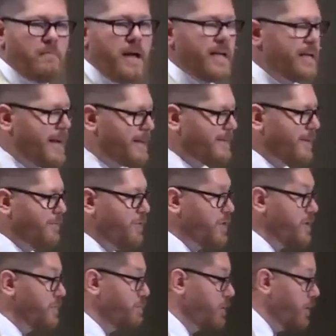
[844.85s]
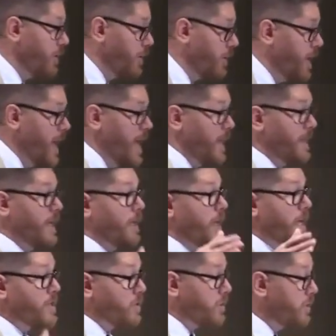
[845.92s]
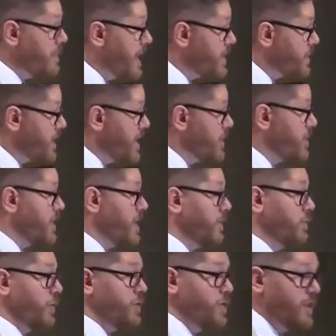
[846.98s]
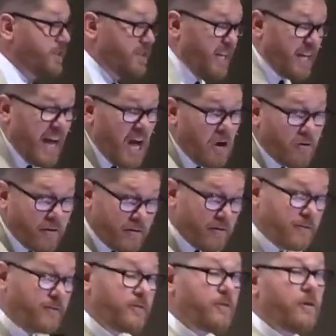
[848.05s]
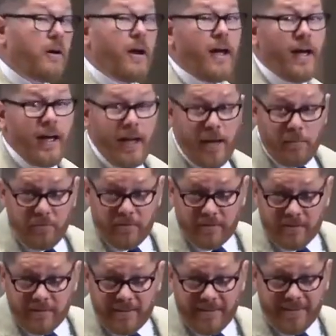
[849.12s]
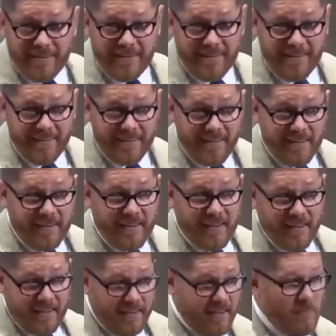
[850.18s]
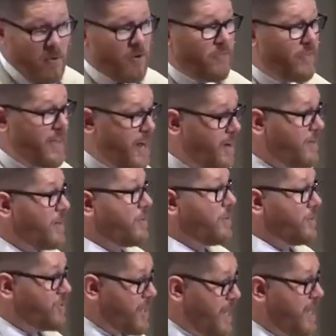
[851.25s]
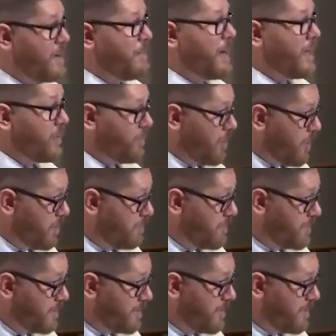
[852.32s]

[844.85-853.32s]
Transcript: My guess, if you just put a little theological imagination into it, Jesus like, How can the scribes, them over there in their Dolce and Gabbana robes,